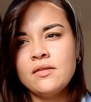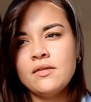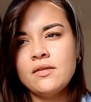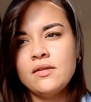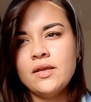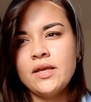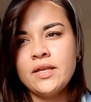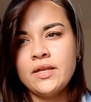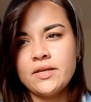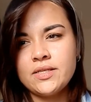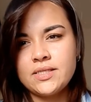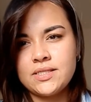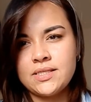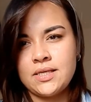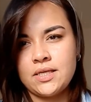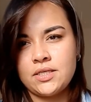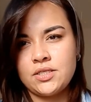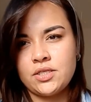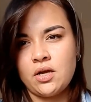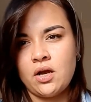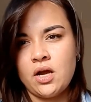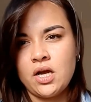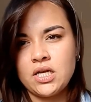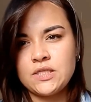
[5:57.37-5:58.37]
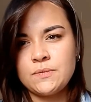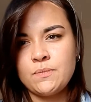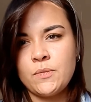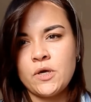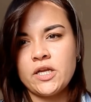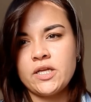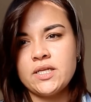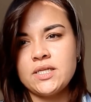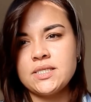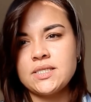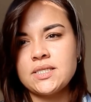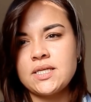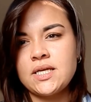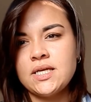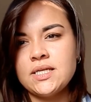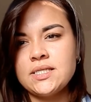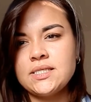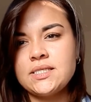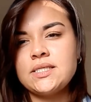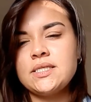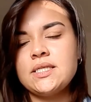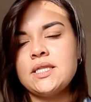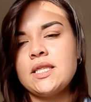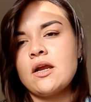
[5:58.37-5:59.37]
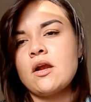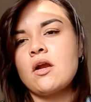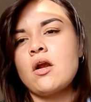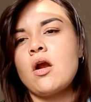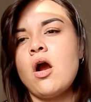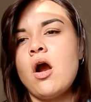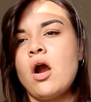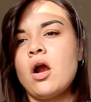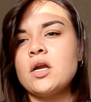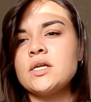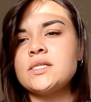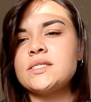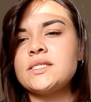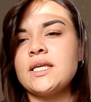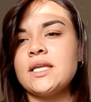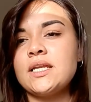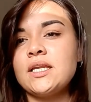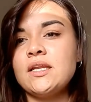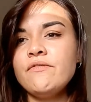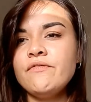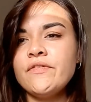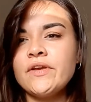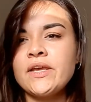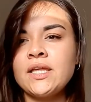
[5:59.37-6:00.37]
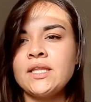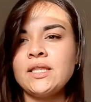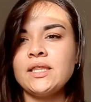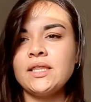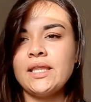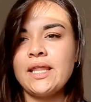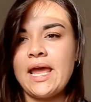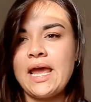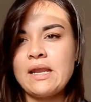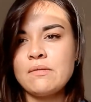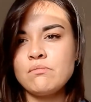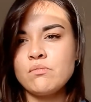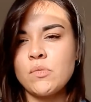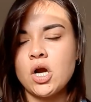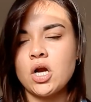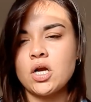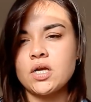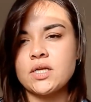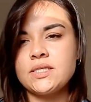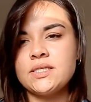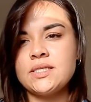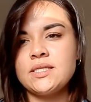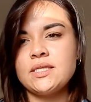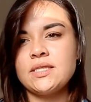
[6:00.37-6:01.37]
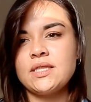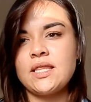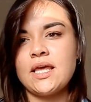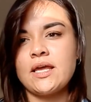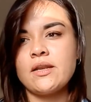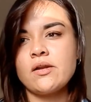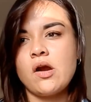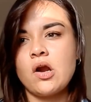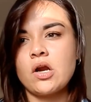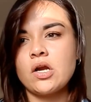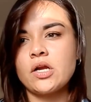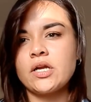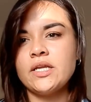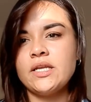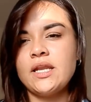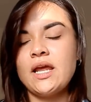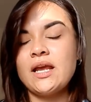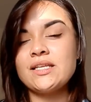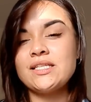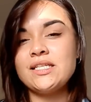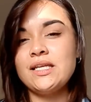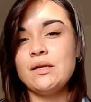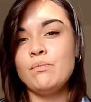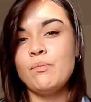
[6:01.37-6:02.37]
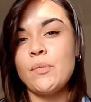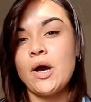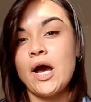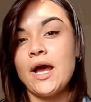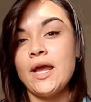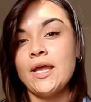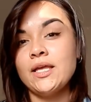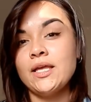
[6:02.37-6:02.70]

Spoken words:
it is such a hot spot is because there are significant landmarks that are connected by